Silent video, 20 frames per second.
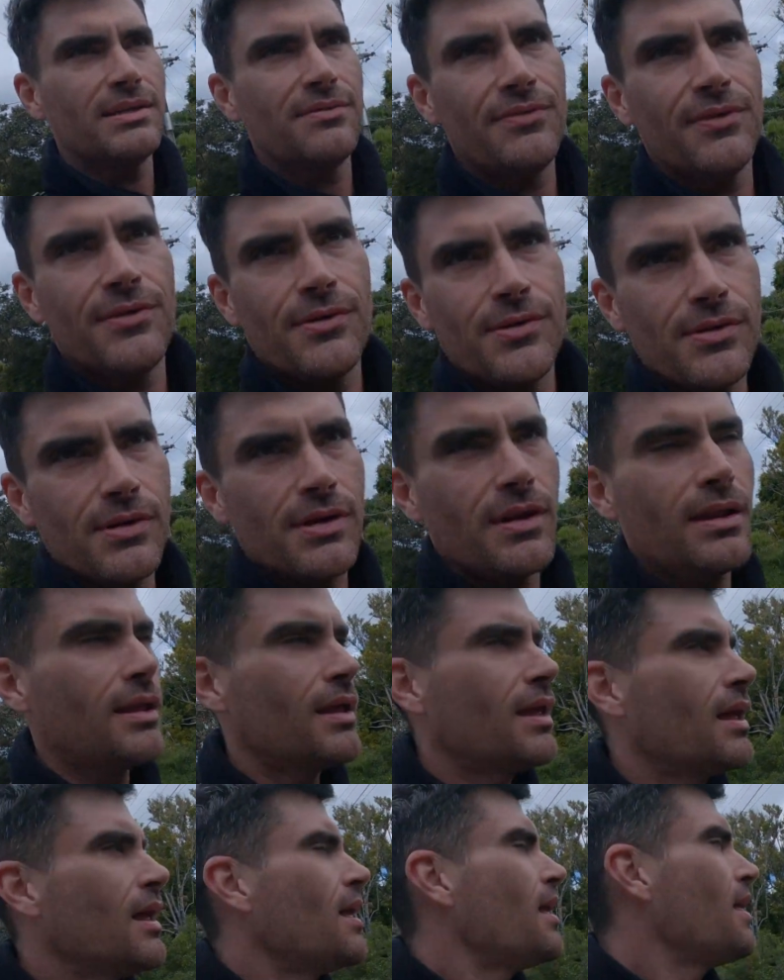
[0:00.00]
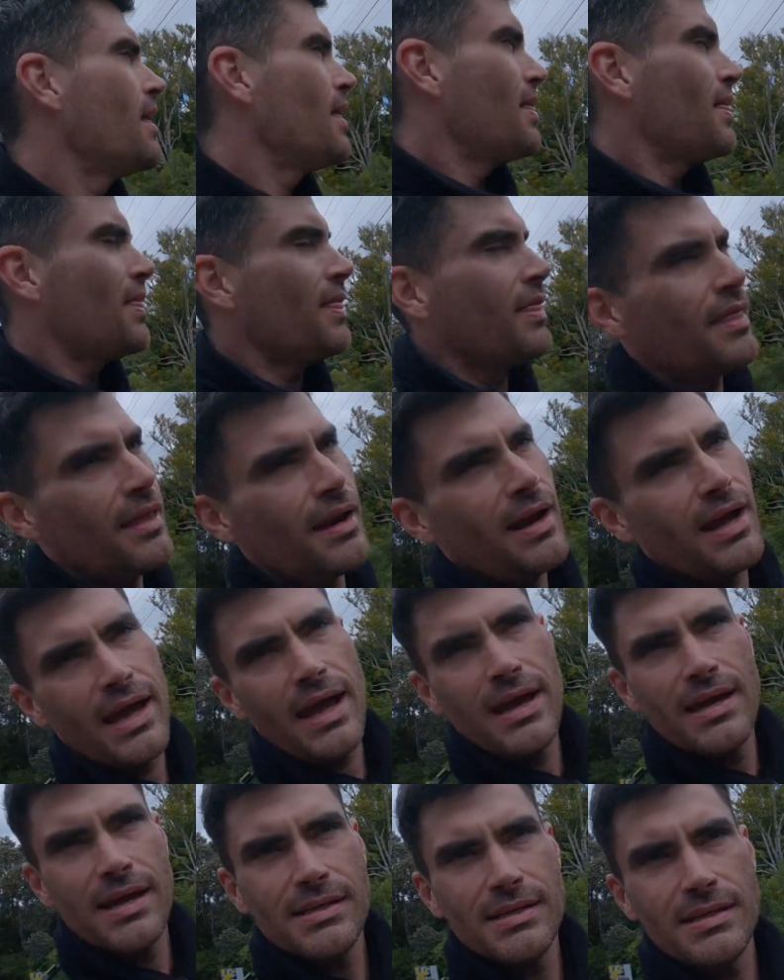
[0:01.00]
food that I
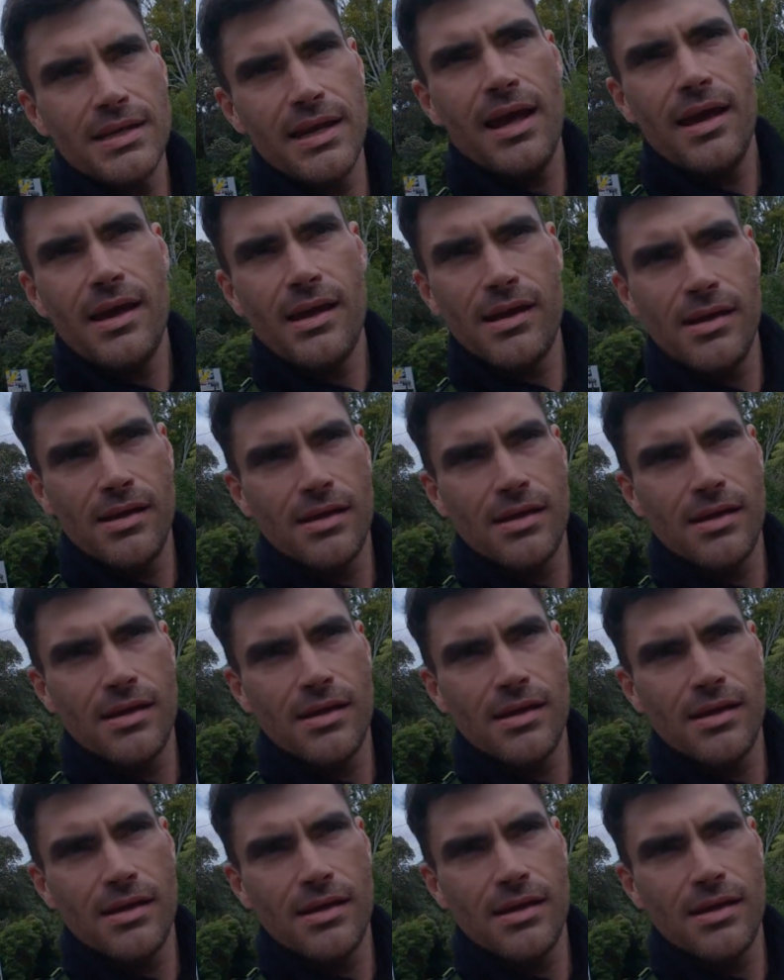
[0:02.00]
ate yesterday.